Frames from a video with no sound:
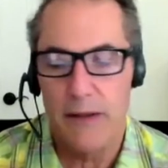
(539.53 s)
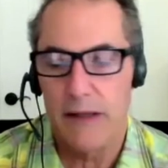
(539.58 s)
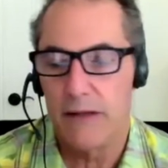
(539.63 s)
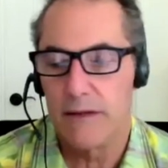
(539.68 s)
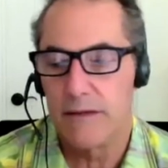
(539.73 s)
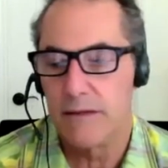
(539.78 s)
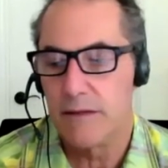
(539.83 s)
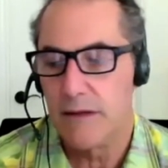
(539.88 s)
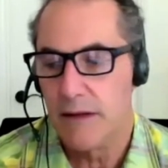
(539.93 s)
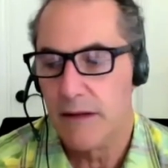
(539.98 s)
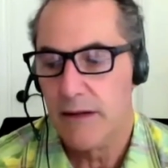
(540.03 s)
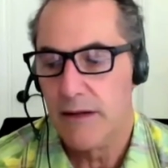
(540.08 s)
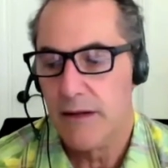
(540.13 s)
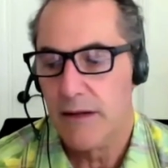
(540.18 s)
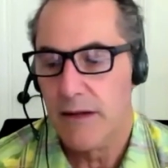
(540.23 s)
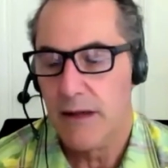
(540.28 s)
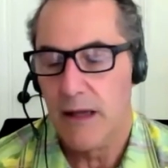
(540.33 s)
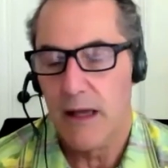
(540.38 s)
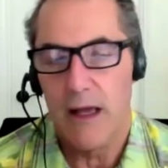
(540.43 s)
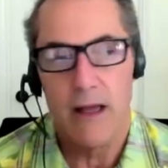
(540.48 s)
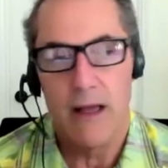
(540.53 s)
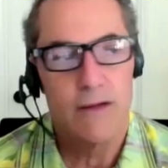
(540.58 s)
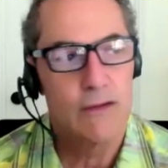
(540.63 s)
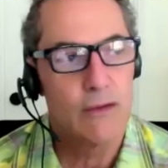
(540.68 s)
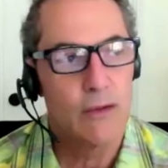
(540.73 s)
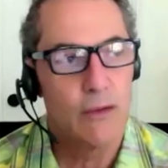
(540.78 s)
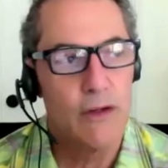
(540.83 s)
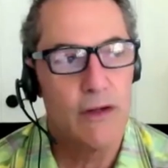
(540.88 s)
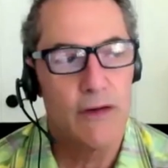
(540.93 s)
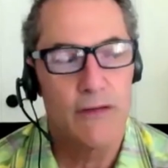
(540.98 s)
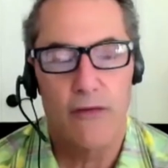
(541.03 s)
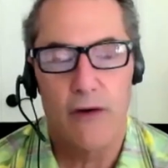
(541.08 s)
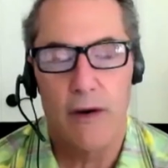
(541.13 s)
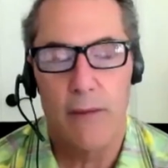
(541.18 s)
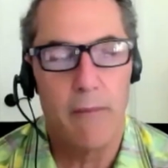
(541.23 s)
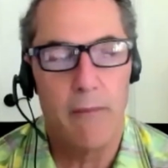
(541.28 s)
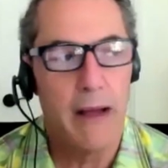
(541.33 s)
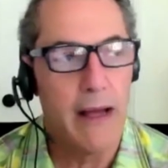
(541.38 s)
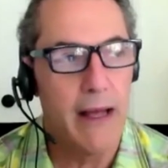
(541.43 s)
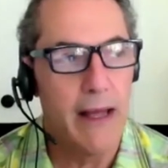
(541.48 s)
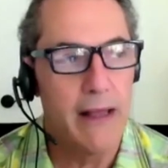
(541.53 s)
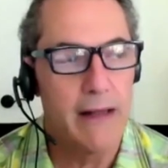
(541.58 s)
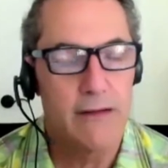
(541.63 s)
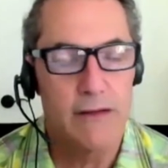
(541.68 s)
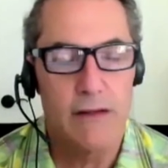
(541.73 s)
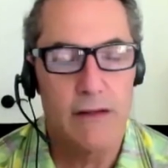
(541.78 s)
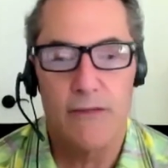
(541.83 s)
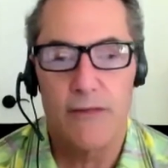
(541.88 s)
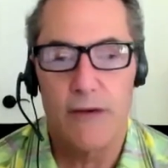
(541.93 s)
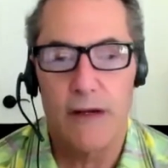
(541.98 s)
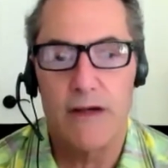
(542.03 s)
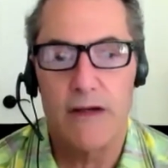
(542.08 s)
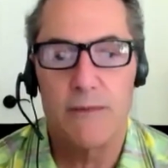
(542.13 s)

built uh, stories from my surfing